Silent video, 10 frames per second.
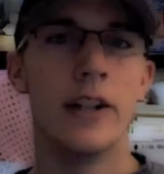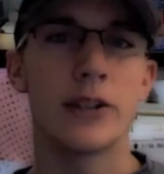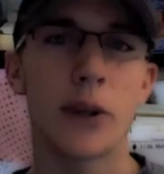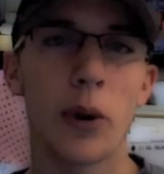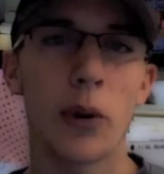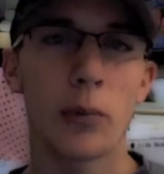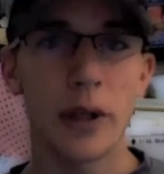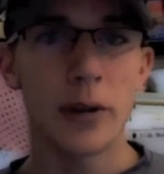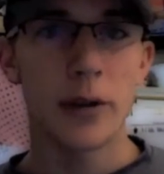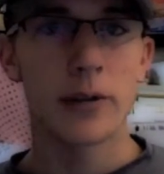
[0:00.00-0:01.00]
So
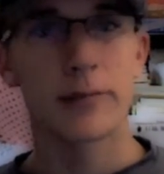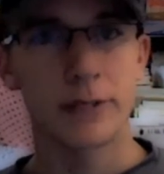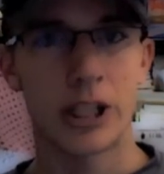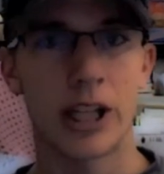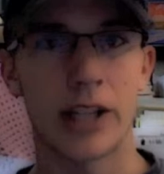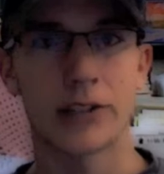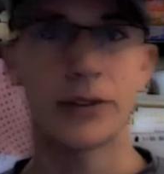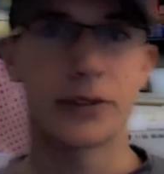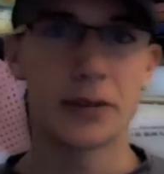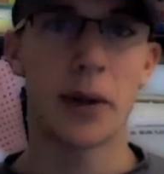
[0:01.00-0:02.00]
Peter /
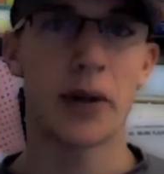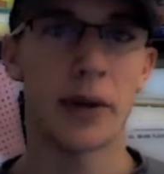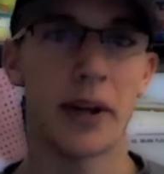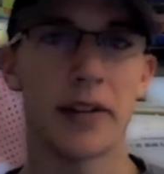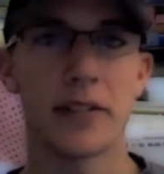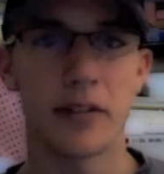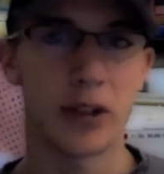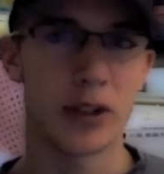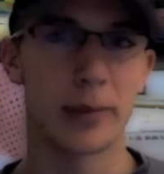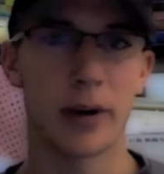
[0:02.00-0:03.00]
Spider-Man,
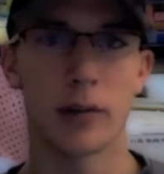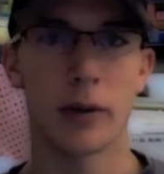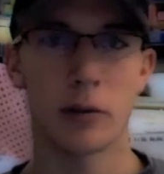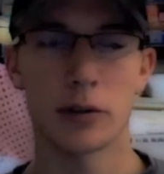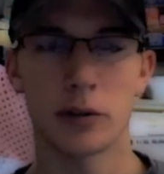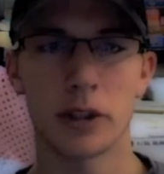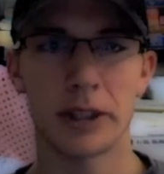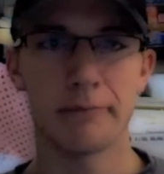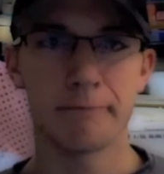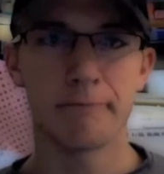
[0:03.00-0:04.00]
even though Spider-Man wasn't really
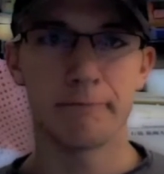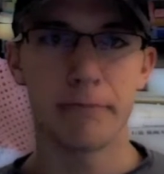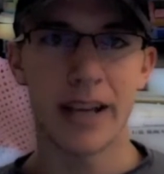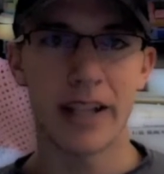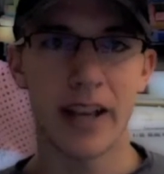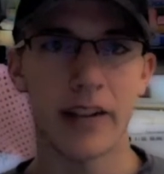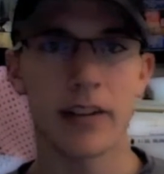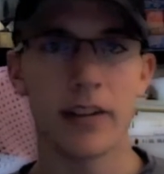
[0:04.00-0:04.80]
made yet,